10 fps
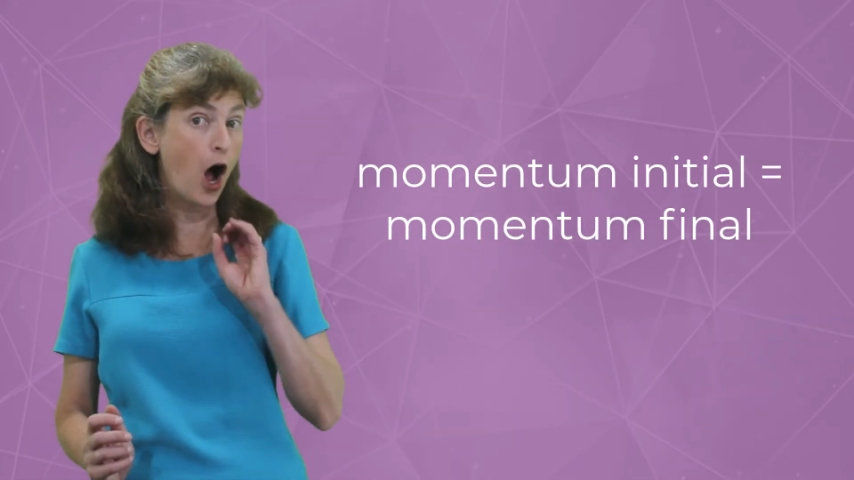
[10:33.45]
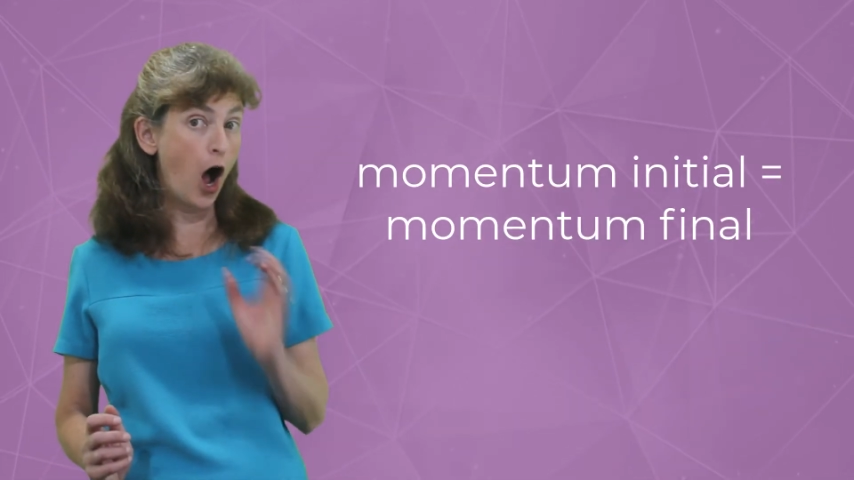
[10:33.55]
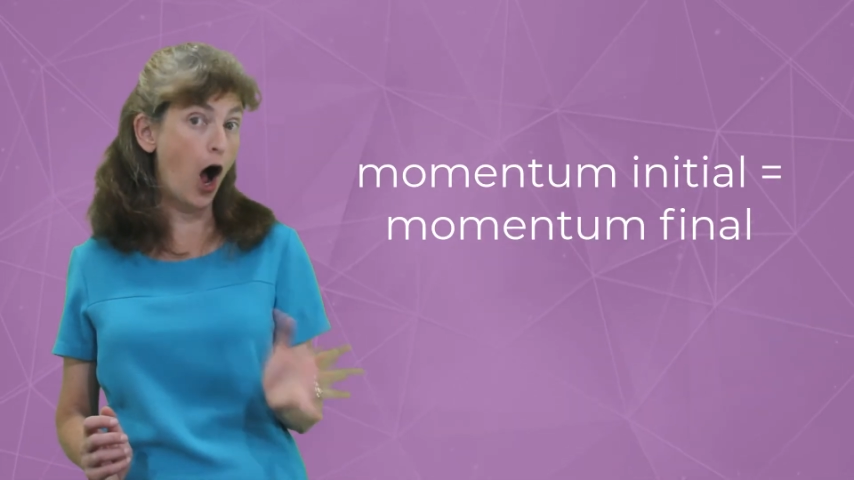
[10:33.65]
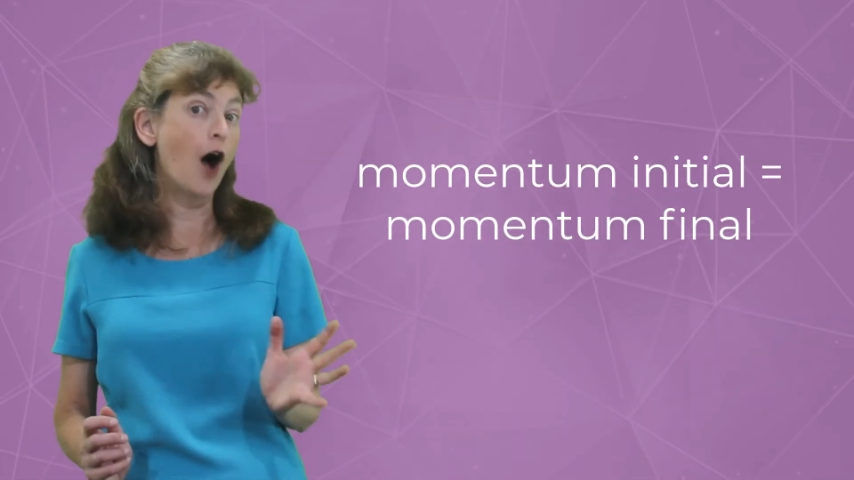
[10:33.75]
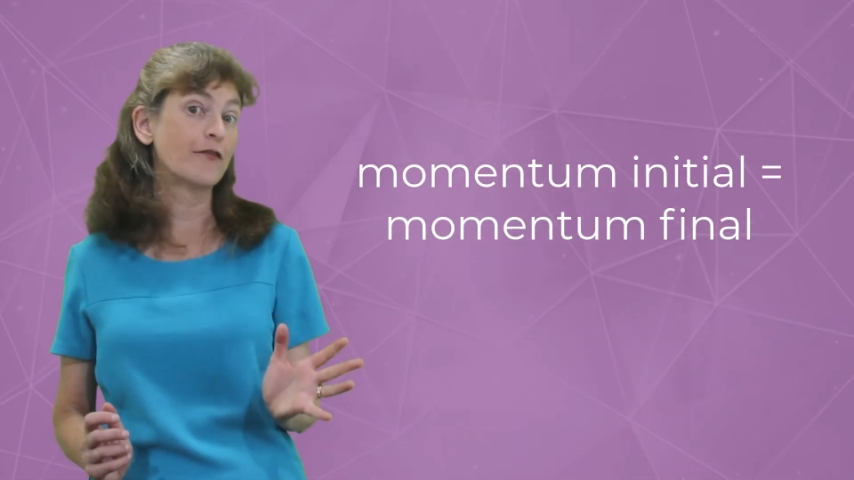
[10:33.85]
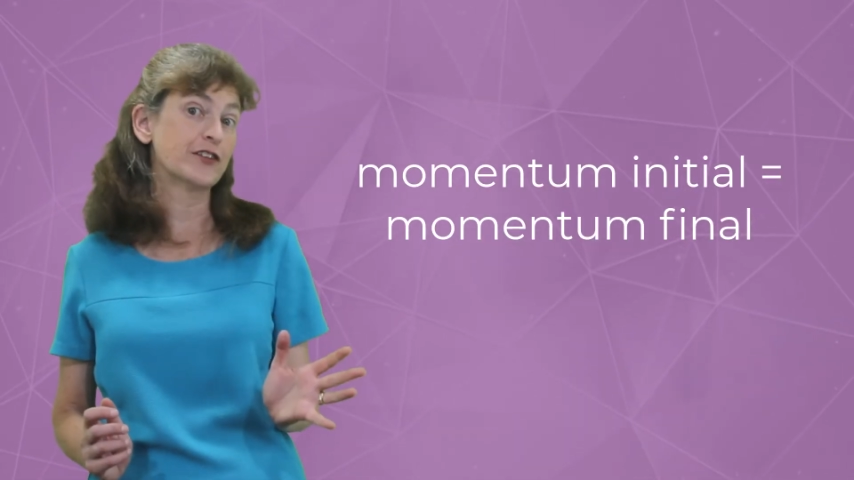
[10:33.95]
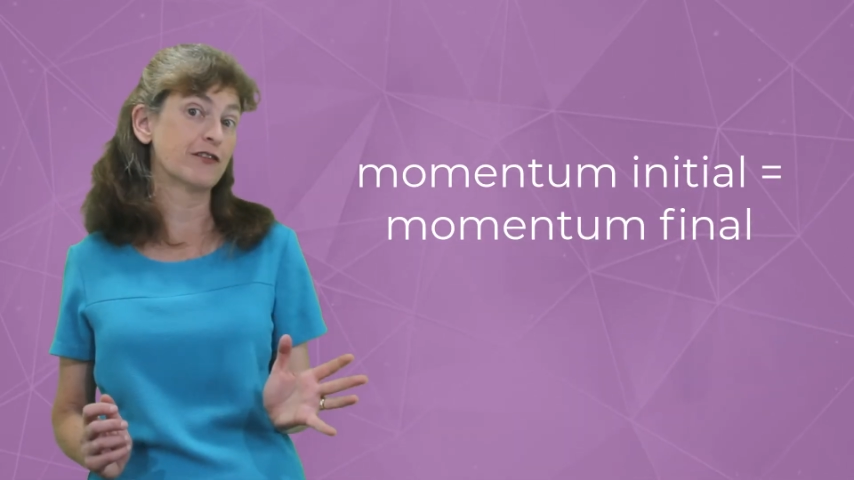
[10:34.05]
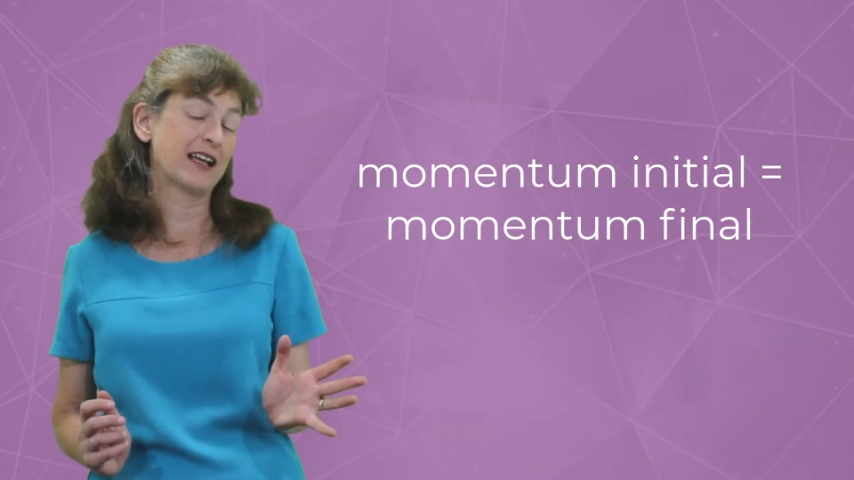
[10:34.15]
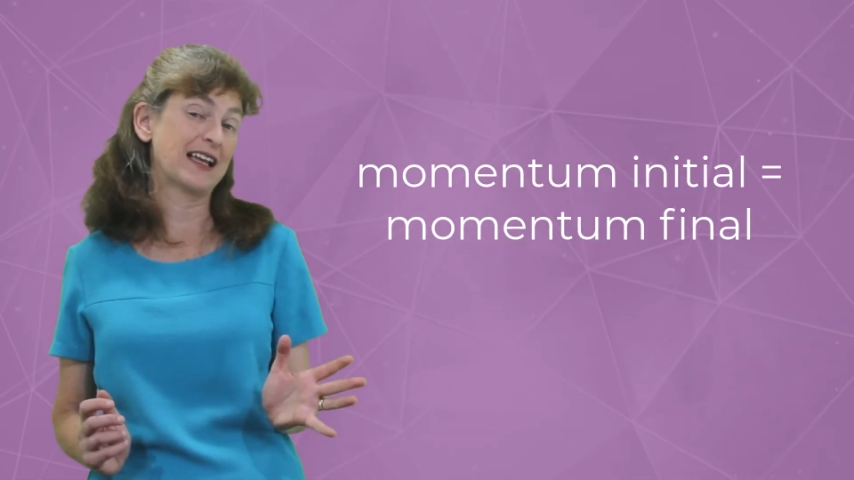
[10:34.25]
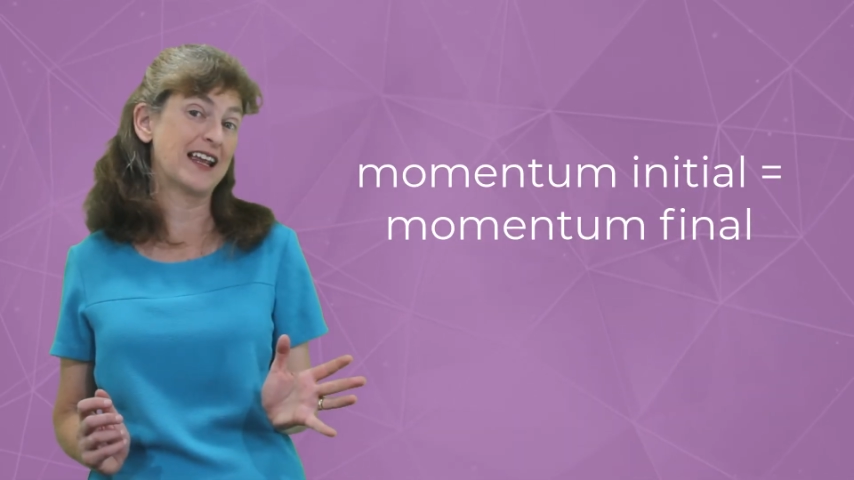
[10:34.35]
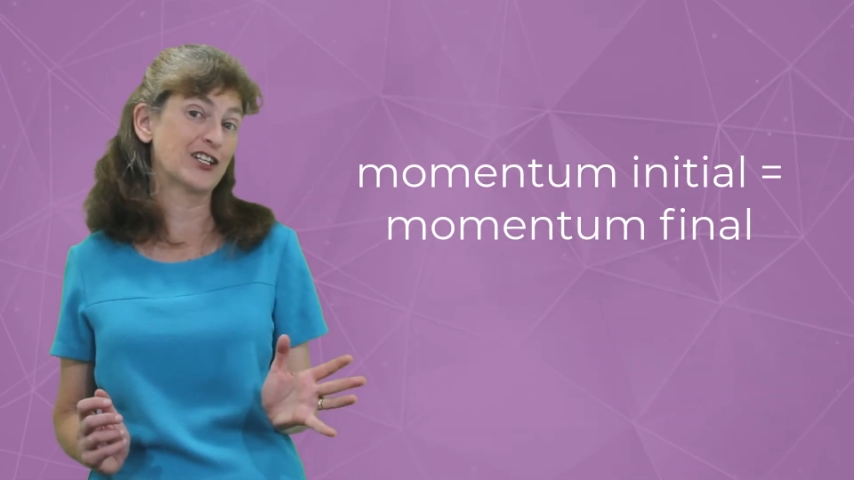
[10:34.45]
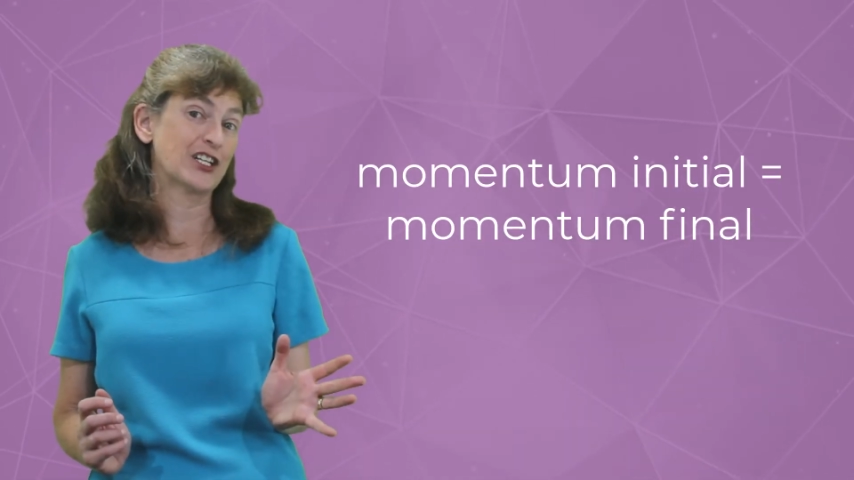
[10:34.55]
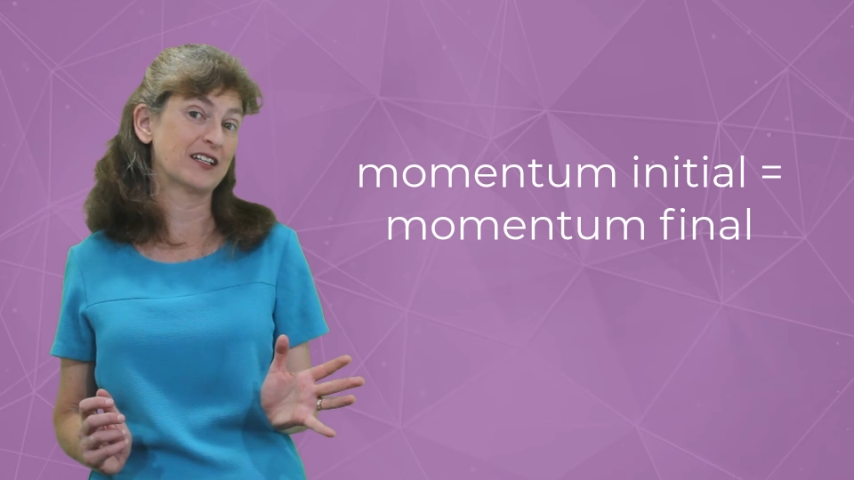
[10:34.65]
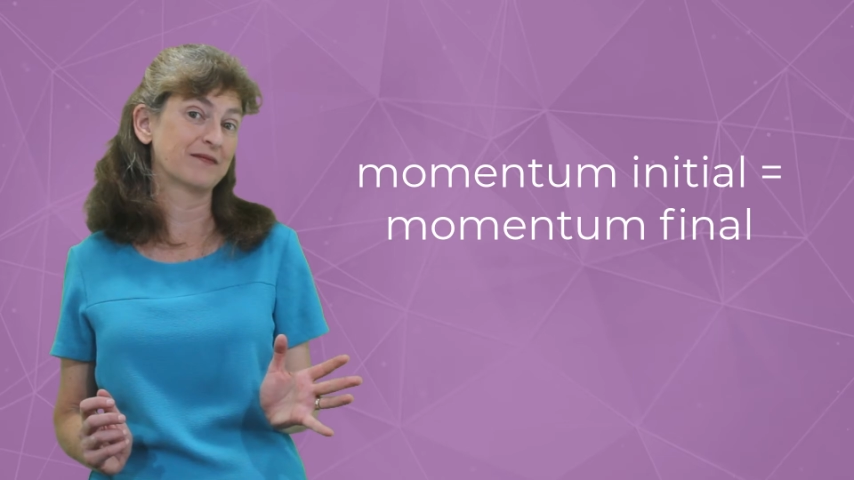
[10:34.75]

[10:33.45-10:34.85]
after a collision.